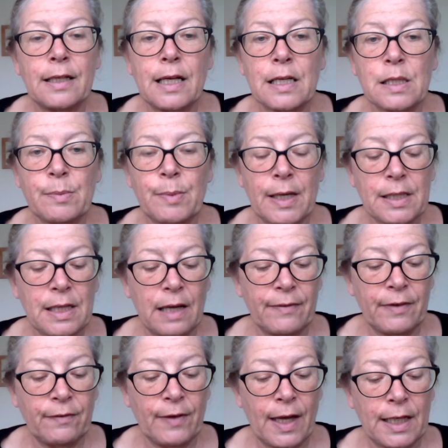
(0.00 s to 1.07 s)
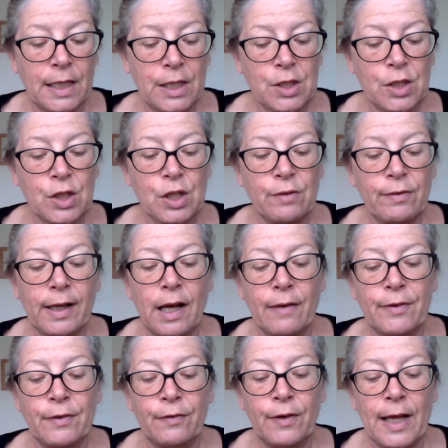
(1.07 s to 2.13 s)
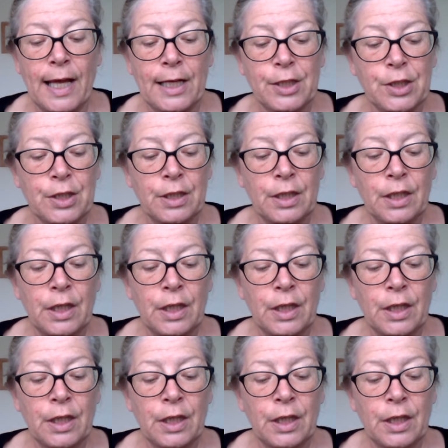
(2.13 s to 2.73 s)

aspect having vanished as she recovered flesh,